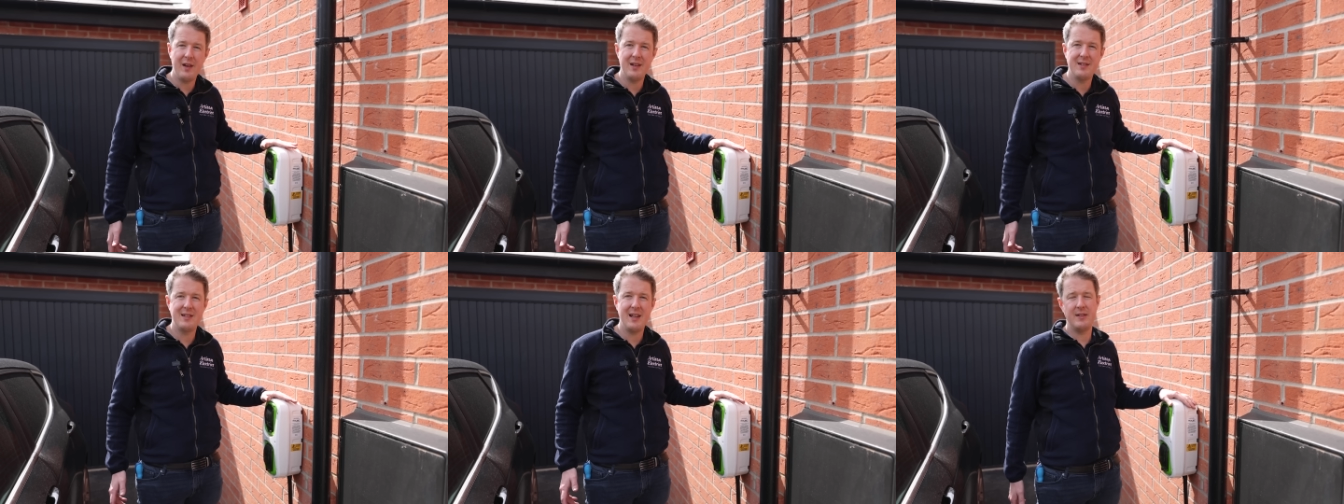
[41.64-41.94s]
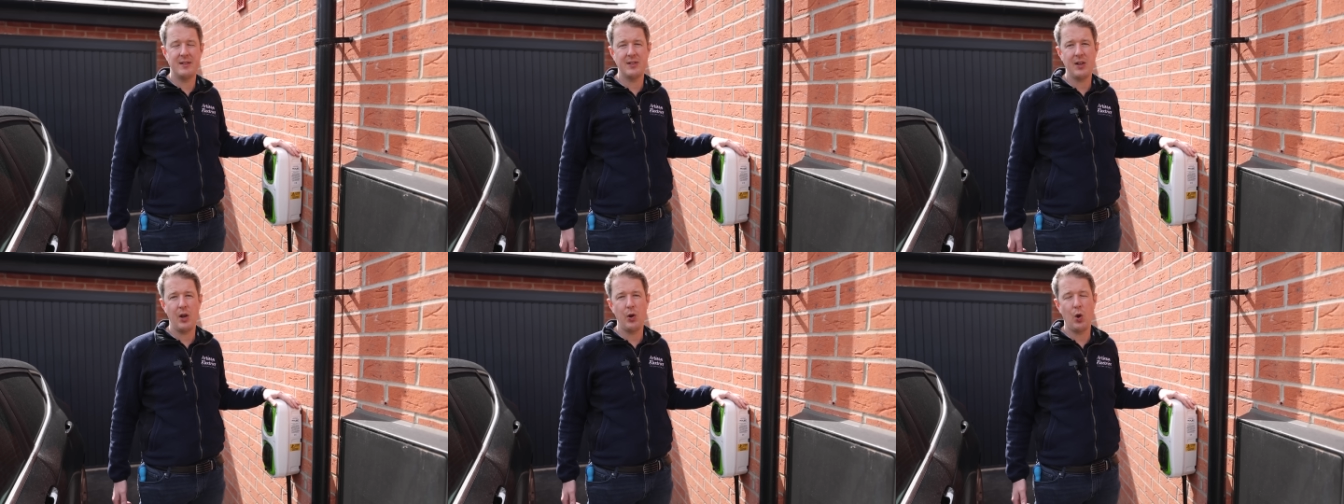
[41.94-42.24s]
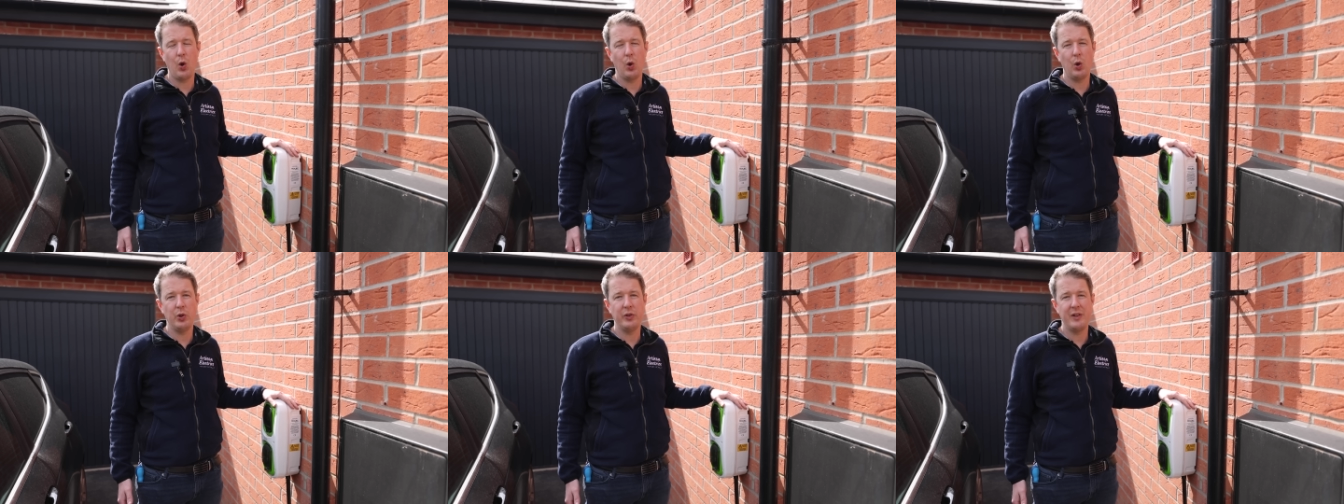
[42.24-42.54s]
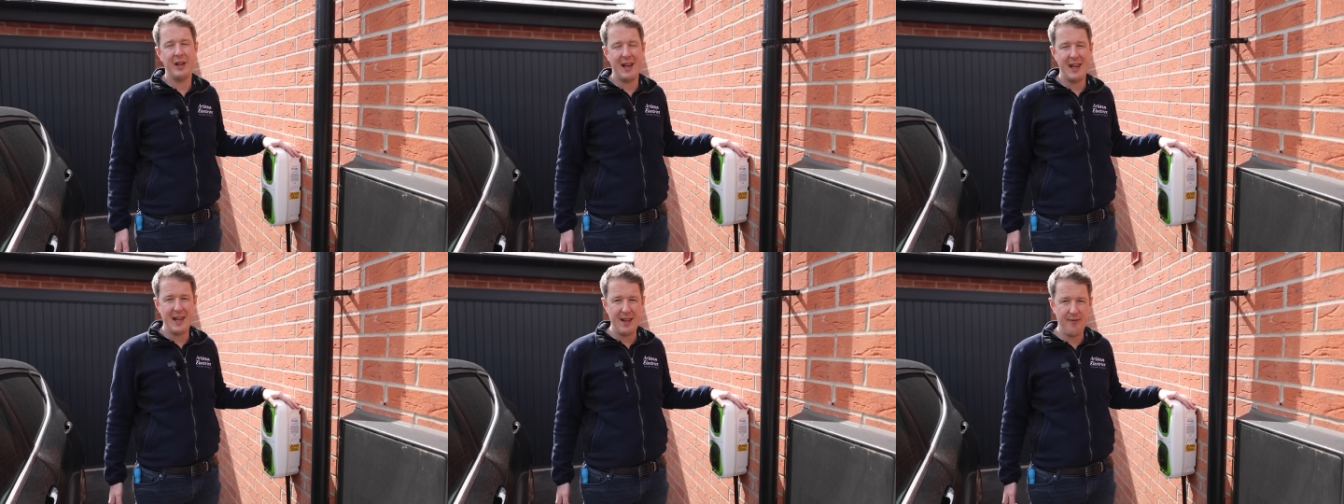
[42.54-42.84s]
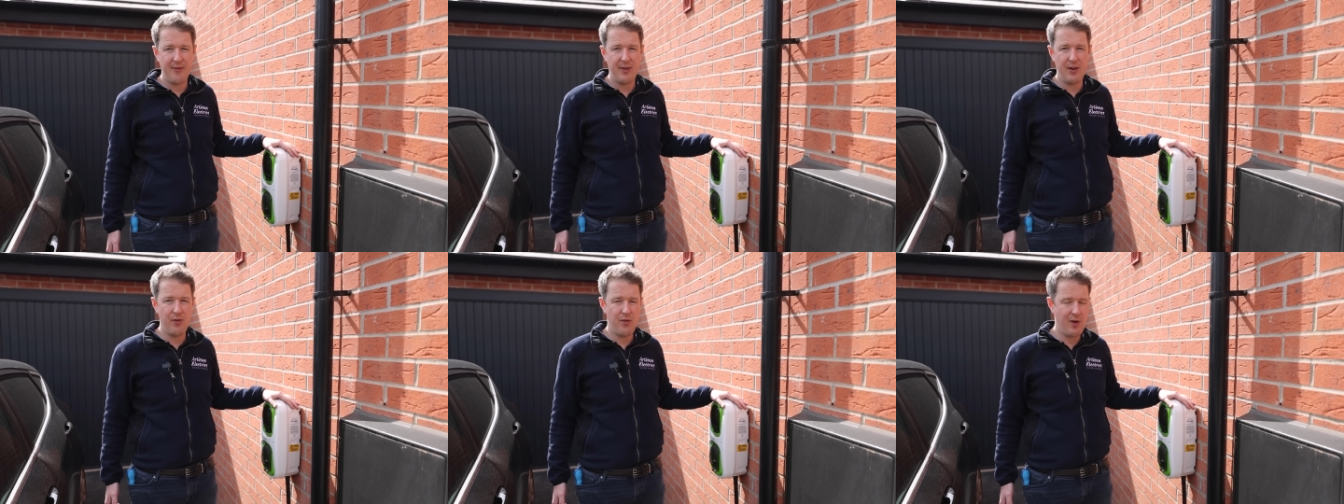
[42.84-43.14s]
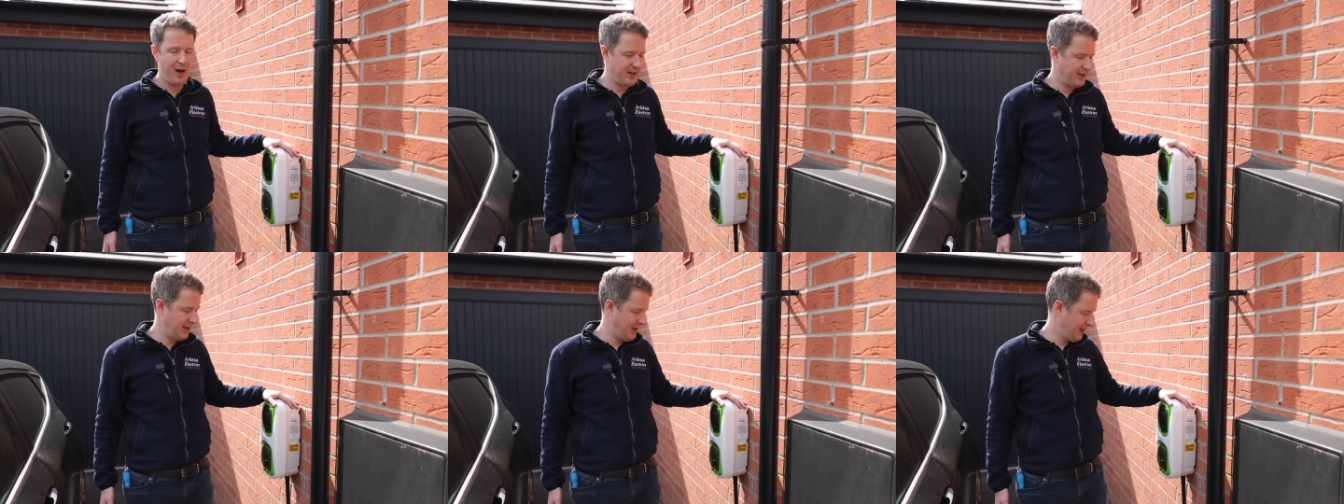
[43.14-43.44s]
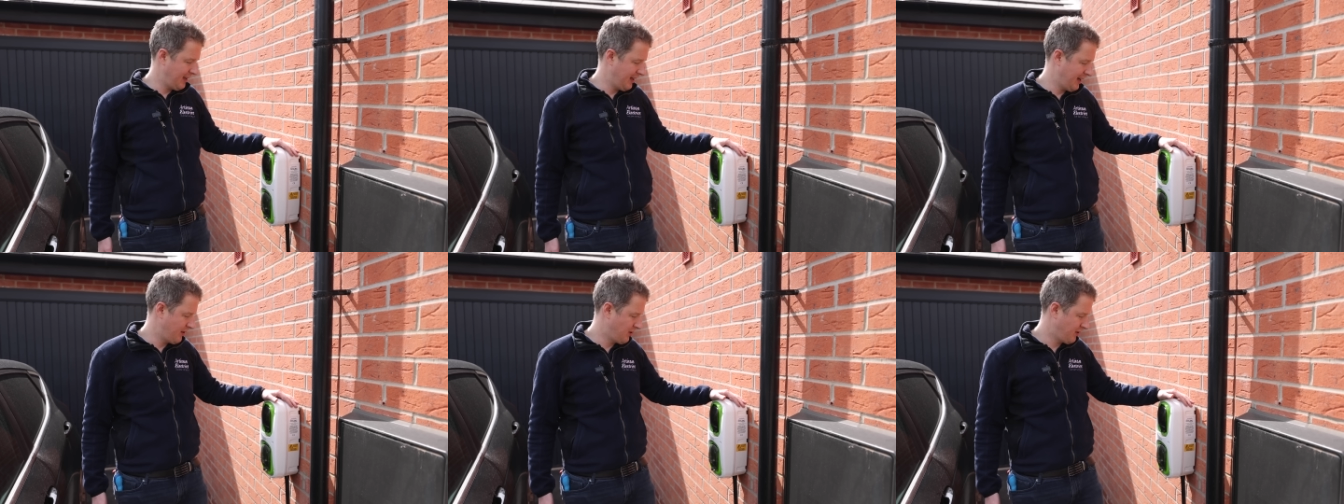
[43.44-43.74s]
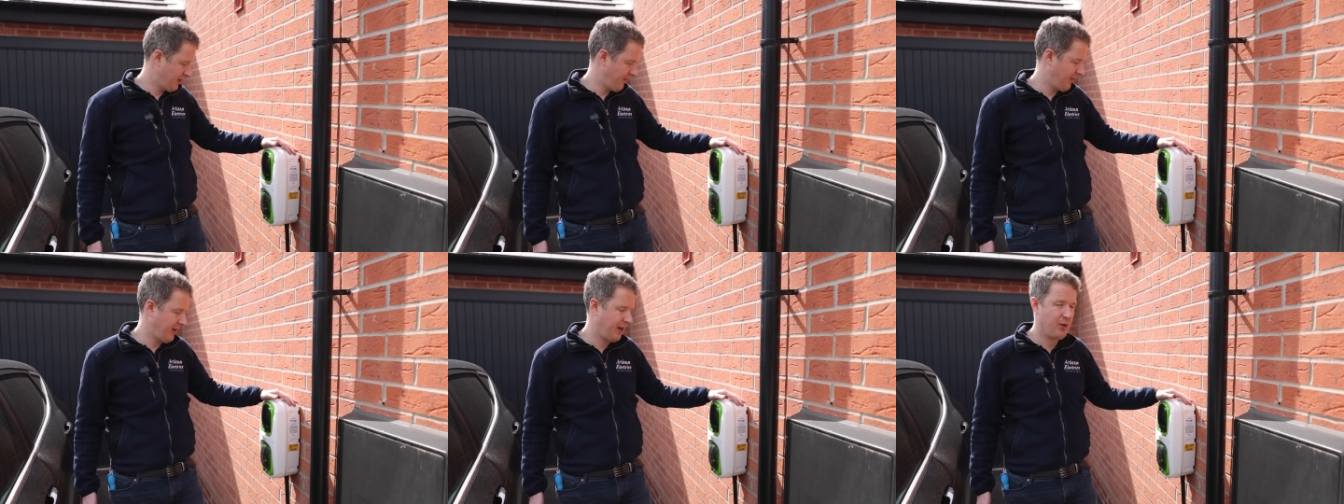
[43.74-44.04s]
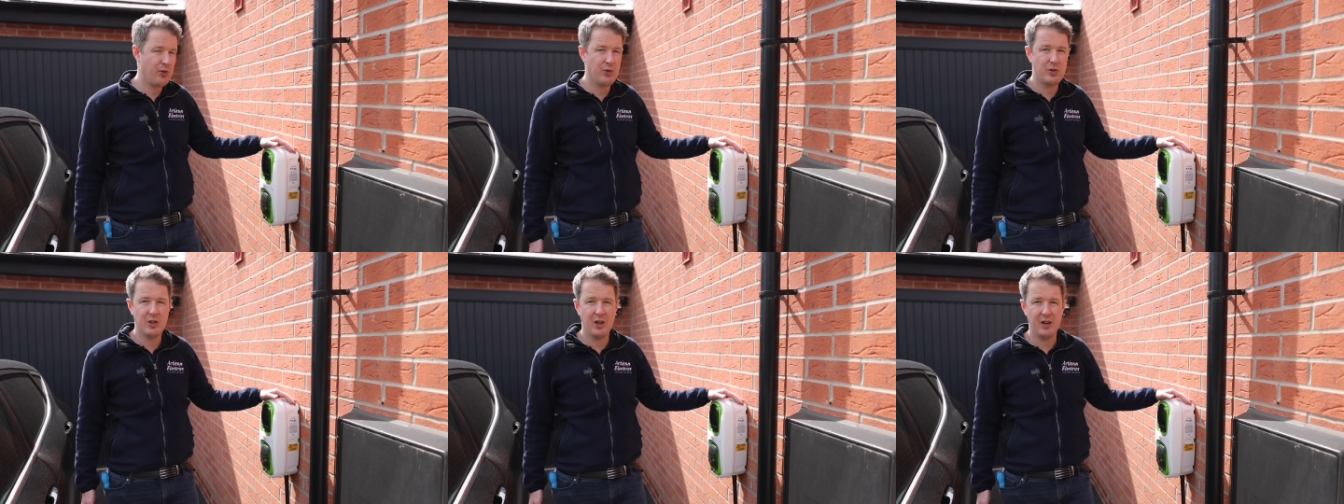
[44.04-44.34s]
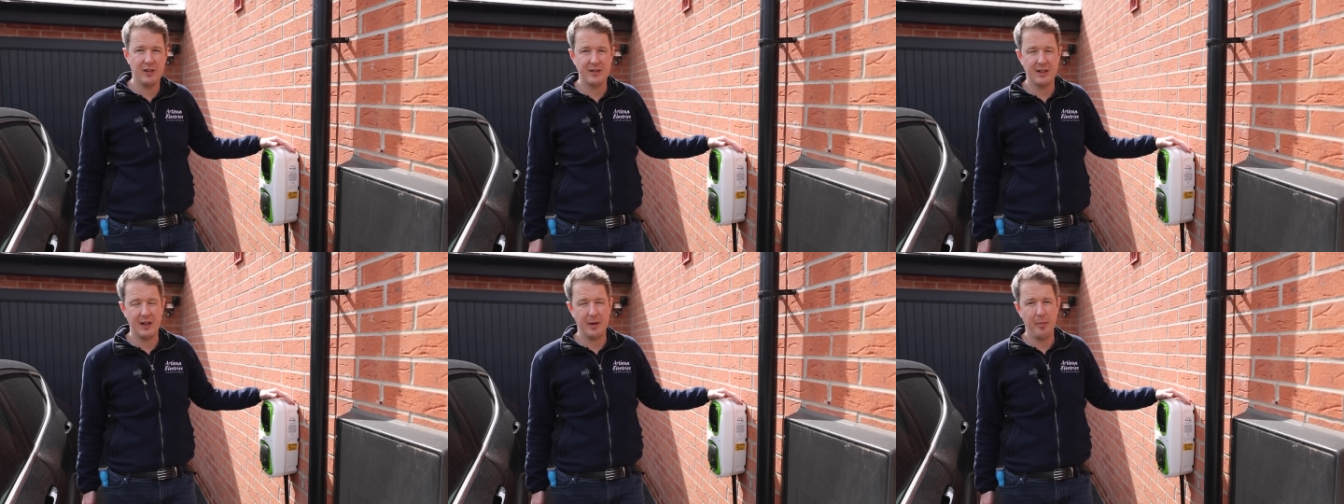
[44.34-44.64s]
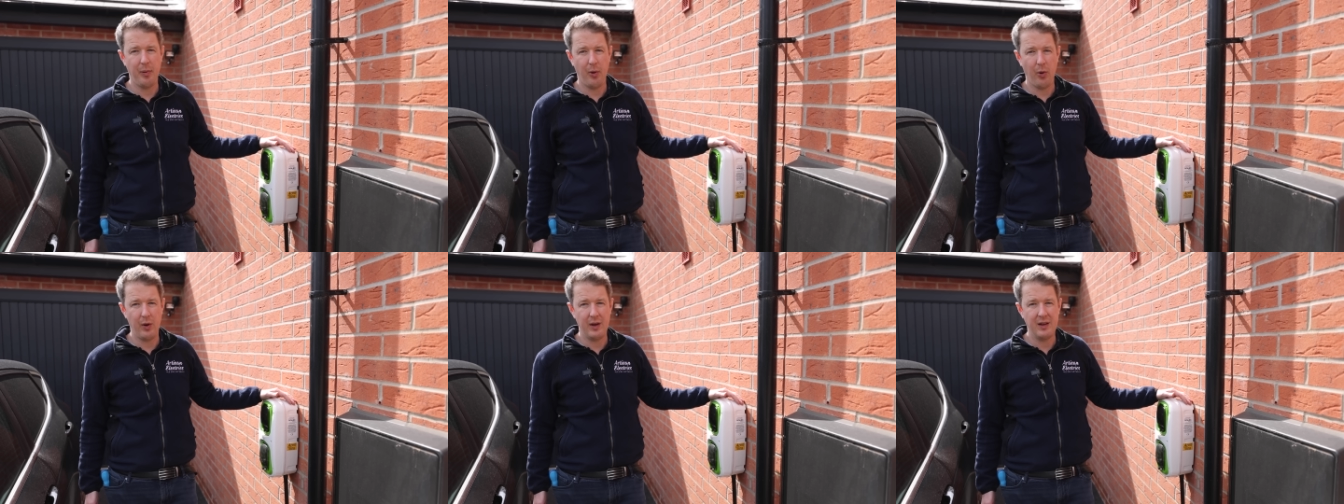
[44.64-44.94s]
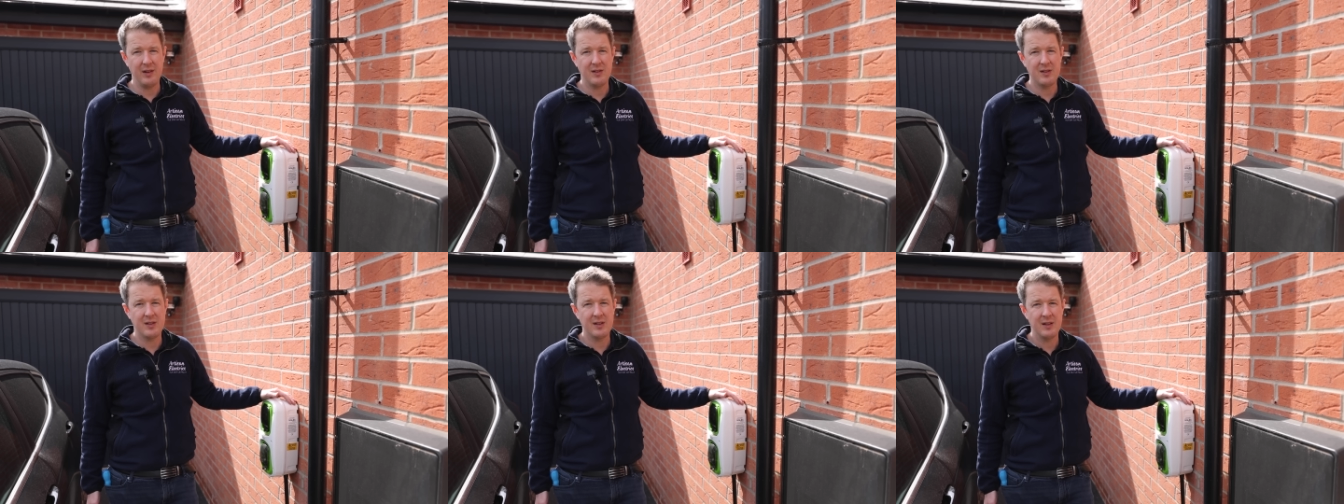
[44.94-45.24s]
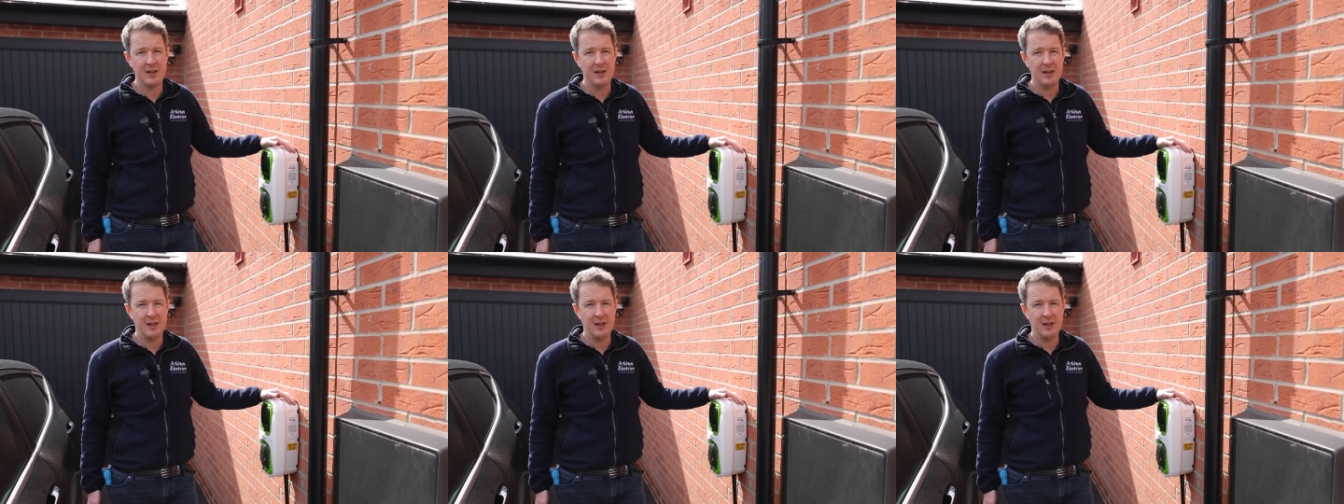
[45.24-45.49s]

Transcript: this so-called EV ready electric vehicle charging point,